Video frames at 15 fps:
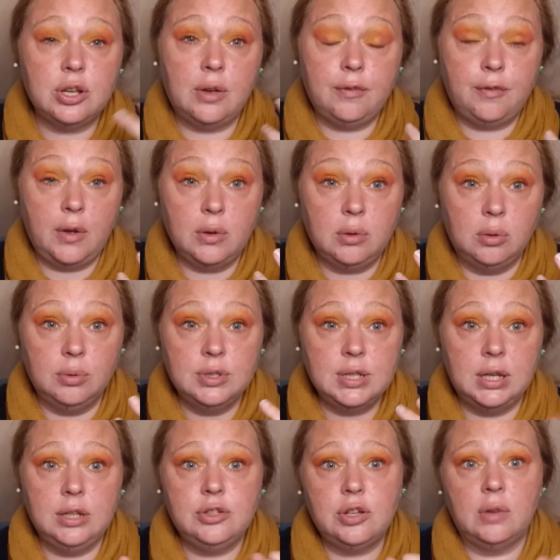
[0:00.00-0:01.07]
A focal
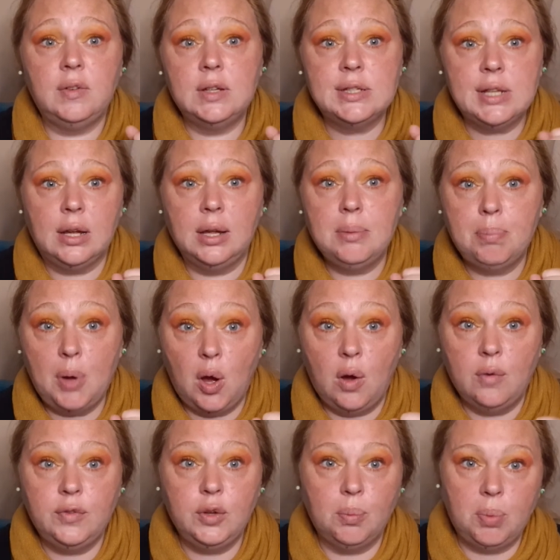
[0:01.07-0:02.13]
seizure is like part
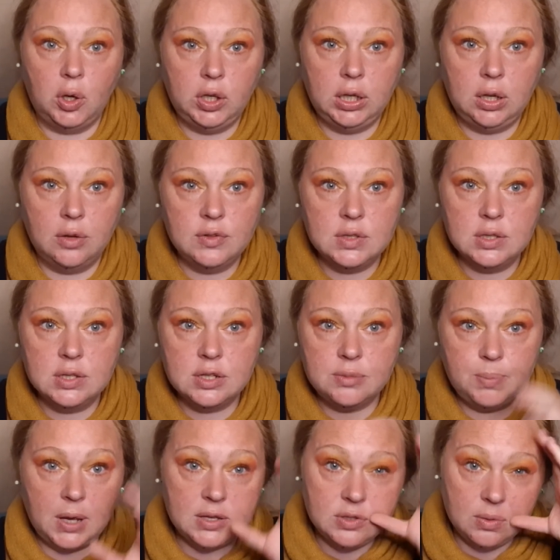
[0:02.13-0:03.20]
of your body goes into
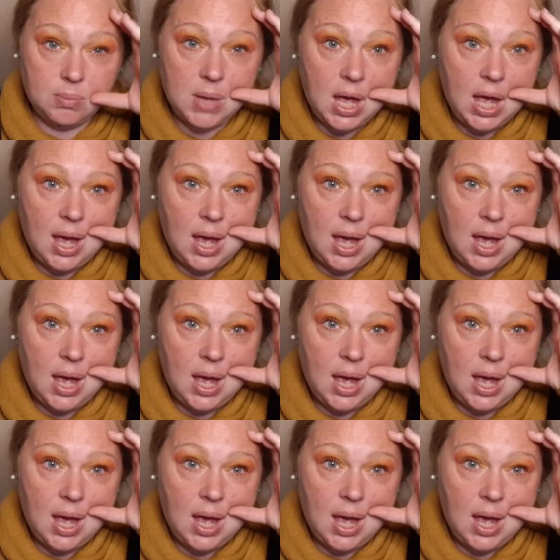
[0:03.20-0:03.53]
spasm.